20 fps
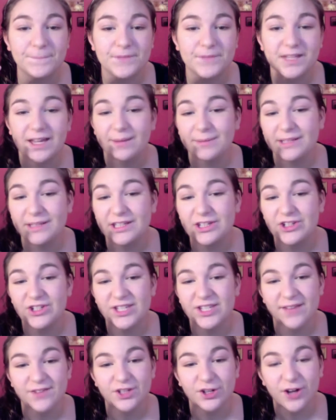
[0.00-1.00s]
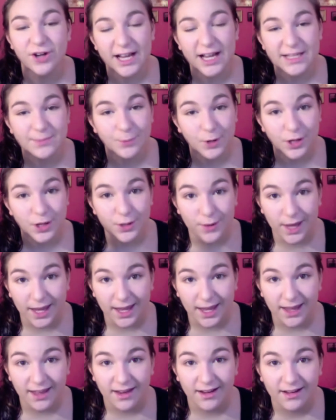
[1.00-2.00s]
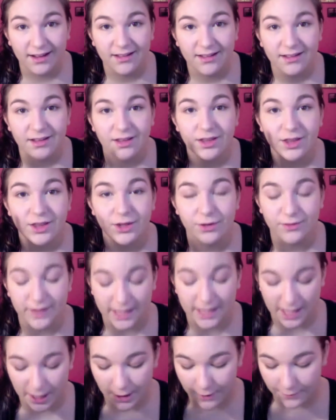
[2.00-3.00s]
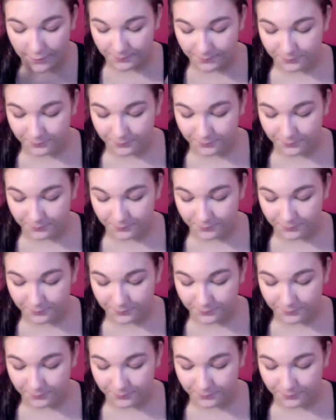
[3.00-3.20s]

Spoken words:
I mean, you just have to grasp what you can through video.